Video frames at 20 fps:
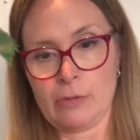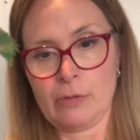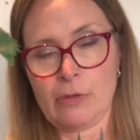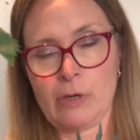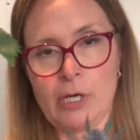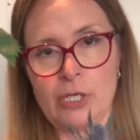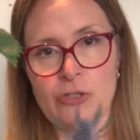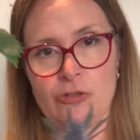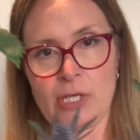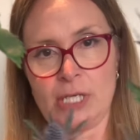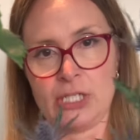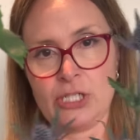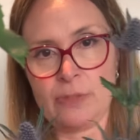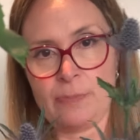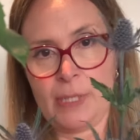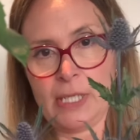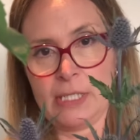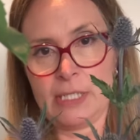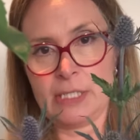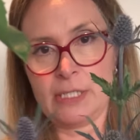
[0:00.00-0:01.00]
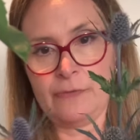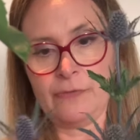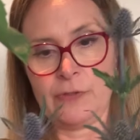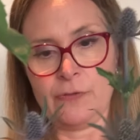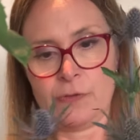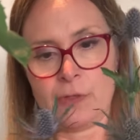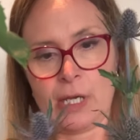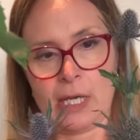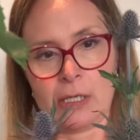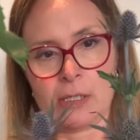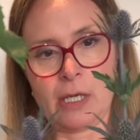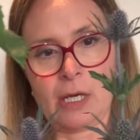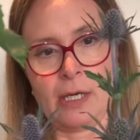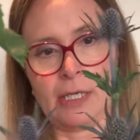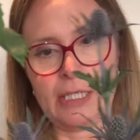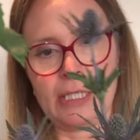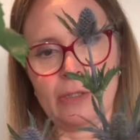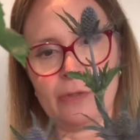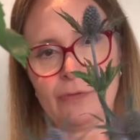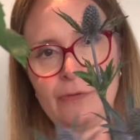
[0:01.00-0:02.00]
hydrangea bits if you've cut
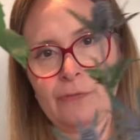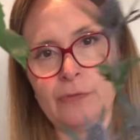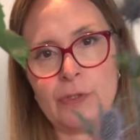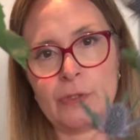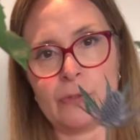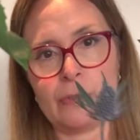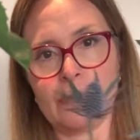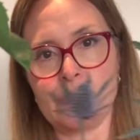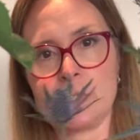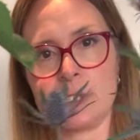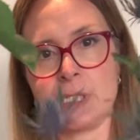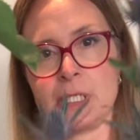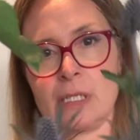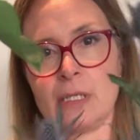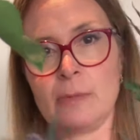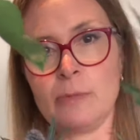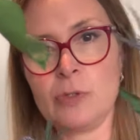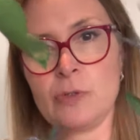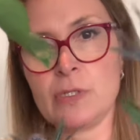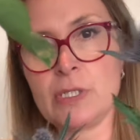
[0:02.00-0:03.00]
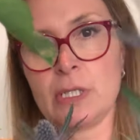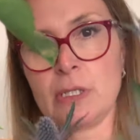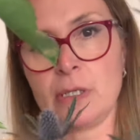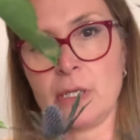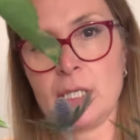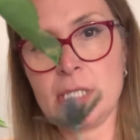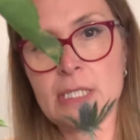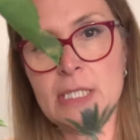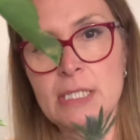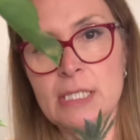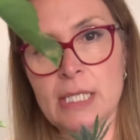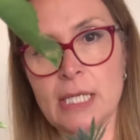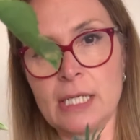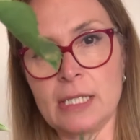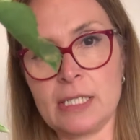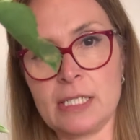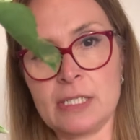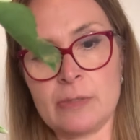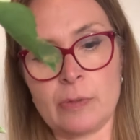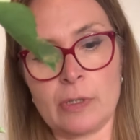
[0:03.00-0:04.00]
any off of yours. And I'm also going to take
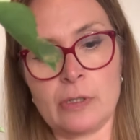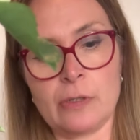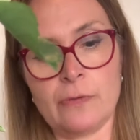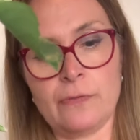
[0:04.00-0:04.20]
this one off.